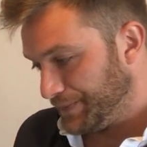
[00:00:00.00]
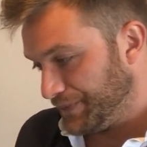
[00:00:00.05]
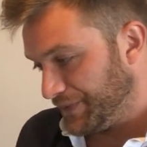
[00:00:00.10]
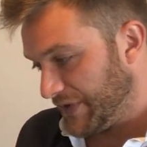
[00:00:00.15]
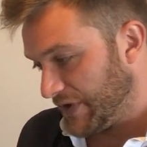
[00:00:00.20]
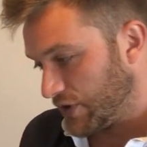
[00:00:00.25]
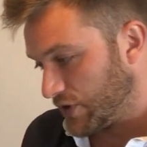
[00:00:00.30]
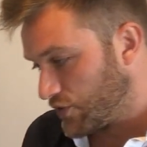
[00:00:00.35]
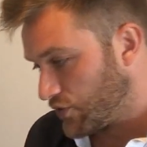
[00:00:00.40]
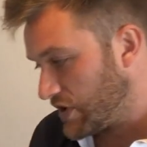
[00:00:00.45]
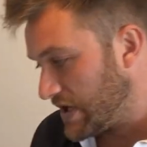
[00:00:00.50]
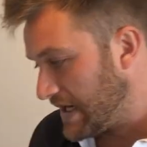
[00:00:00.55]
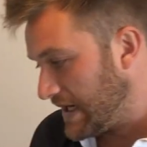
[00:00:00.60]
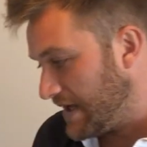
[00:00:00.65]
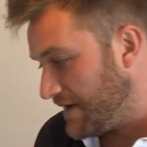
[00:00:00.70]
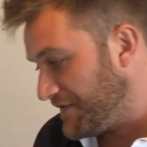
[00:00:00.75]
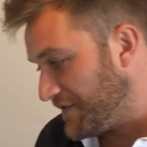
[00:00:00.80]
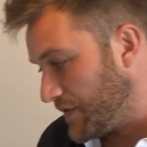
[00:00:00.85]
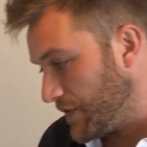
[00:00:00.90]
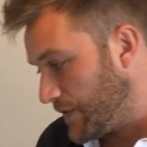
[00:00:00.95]
The grit
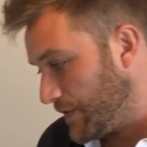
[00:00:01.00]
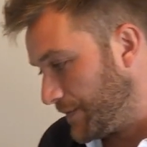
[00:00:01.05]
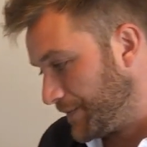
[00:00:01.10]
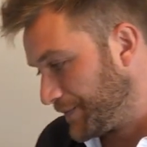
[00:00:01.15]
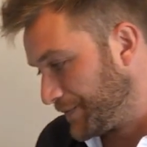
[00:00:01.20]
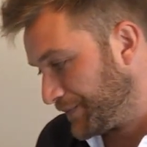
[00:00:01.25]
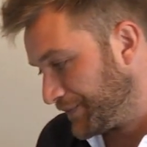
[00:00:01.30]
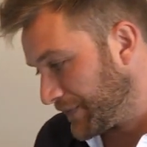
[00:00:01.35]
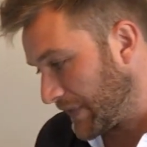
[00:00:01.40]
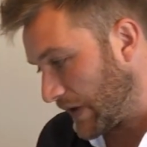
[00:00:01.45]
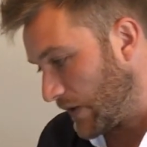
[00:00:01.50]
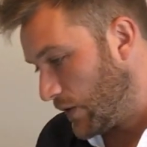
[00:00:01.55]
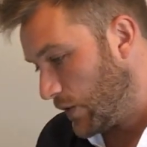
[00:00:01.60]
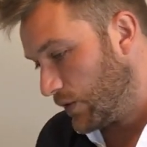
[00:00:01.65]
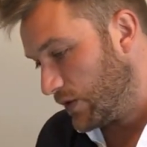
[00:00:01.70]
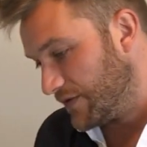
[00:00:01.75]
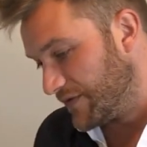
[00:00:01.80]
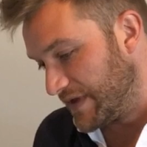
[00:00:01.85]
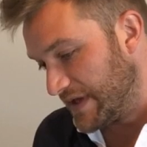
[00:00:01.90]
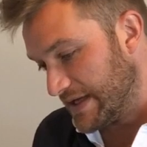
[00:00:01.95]
level, all
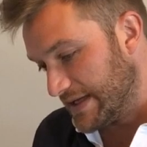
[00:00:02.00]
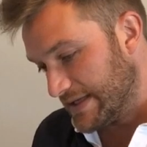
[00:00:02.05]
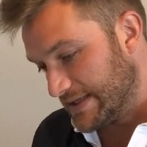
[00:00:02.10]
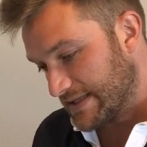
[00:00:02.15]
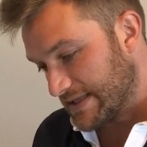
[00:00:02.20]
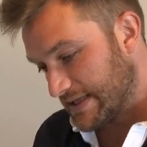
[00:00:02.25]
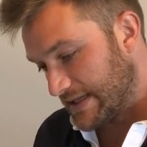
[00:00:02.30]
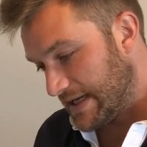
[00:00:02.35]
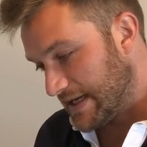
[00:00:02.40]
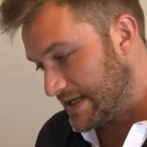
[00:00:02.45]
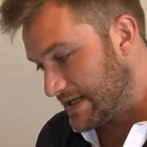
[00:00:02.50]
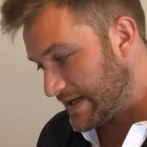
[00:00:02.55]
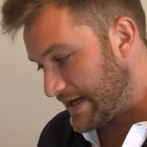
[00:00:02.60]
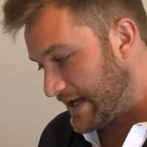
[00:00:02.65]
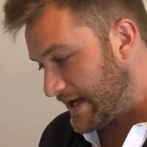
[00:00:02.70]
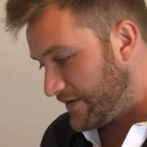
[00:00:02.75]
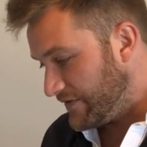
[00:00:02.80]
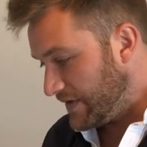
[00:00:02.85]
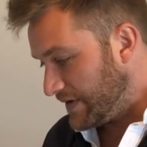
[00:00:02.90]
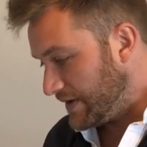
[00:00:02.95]
of these either
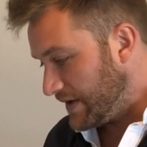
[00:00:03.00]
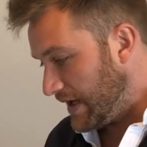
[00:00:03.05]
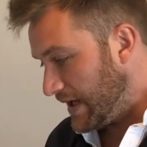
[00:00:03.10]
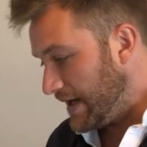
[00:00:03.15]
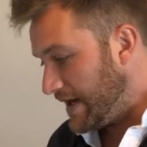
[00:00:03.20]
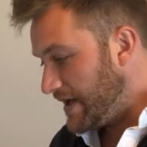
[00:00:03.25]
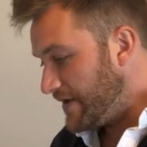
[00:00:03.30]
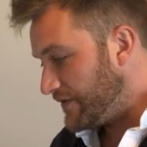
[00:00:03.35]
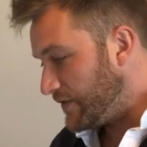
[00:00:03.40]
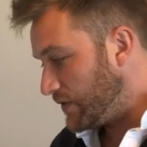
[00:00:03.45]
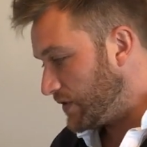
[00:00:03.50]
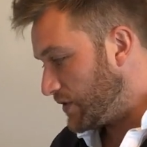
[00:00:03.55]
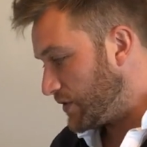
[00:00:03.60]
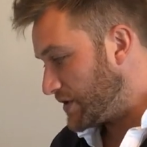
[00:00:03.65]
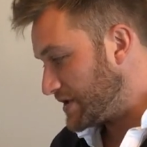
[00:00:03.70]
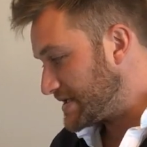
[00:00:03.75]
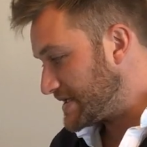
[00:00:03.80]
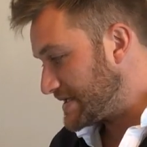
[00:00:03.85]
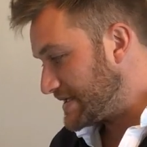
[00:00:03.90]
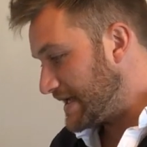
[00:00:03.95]
have a level or a
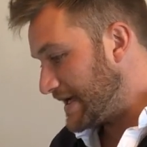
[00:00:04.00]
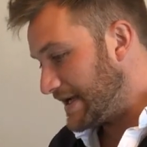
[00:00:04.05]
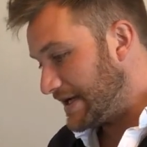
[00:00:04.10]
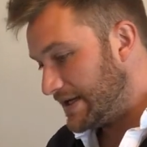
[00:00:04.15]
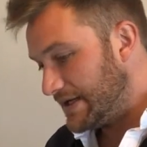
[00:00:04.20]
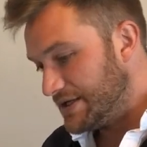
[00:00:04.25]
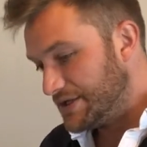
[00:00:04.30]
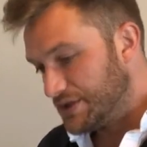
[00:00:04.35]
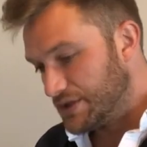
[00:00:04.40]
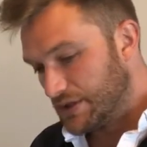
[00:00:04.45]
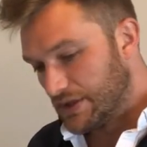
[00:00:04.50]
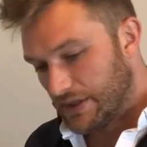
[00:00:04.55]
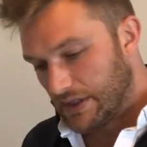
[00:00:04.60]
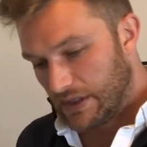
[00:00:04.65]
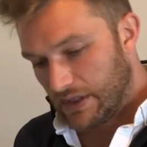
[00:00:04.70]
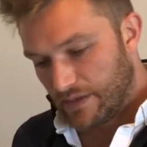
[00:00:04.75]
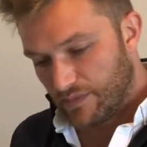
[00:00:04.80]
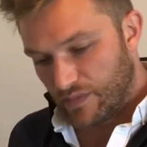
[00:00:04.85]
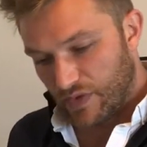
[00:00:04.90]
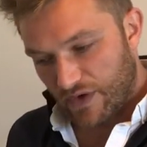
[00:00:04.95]
stage,
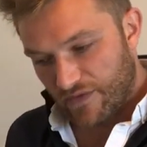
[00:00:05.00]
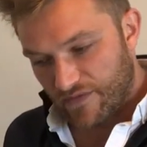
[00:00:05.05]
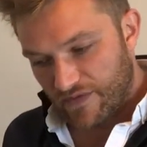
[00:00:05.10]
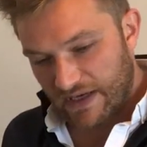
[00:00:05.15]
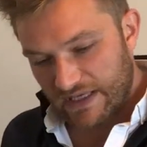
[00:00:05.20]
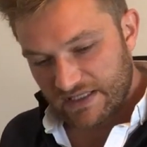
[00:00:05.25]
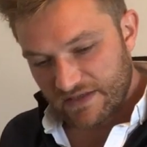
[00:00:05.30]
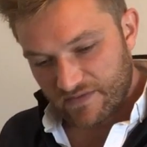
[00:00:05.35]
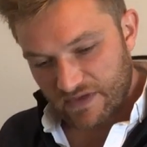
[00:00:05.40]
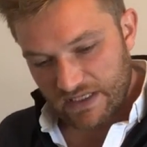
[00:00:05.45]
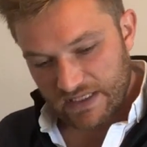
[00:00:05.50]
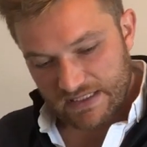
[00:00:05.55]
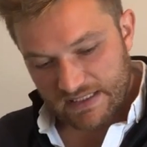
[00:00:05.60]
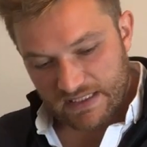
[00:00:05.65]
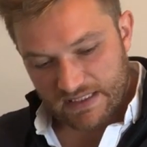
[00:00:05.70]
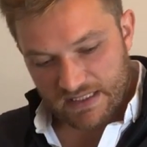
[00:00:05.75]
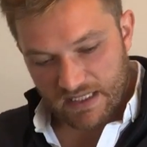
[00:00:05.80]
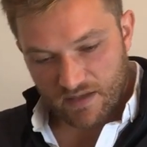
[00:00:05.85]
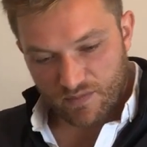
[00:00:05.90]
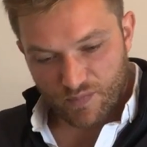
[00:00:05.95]
but effectively it's the
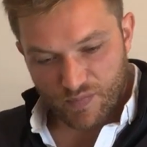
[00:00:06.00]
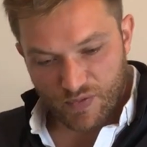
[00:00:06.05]
same